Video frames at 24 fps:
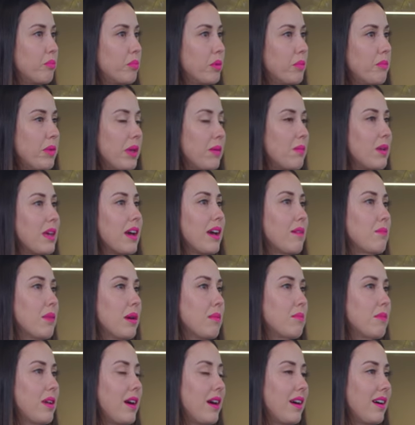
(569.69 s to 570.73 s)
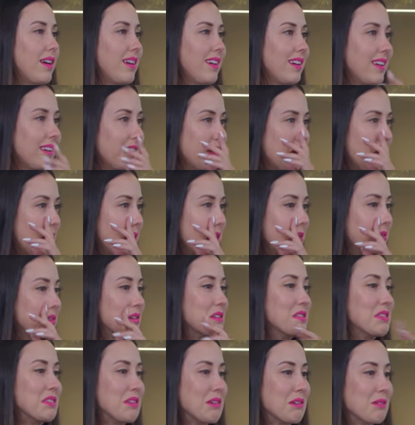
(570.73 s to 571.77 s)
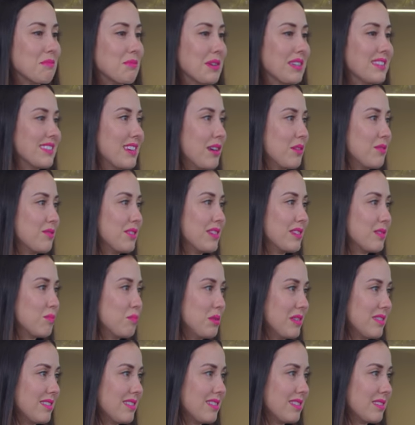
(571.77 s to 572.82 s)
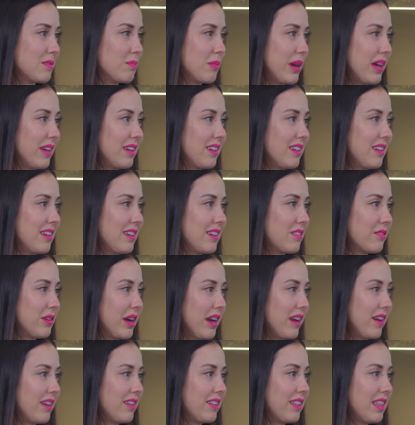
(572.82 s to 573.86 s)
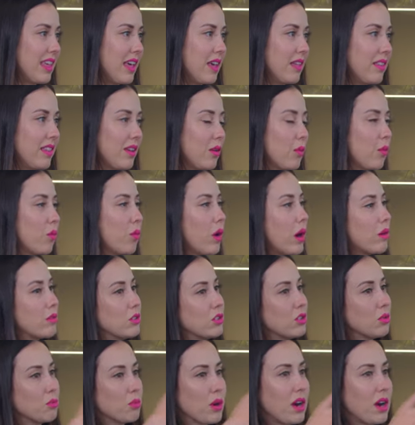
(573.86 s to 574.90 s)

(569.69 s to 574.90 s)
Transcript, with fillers: but maybe I'm, I'm not I don't consider myself this business mind right yeah. out of the gate. Like, what was your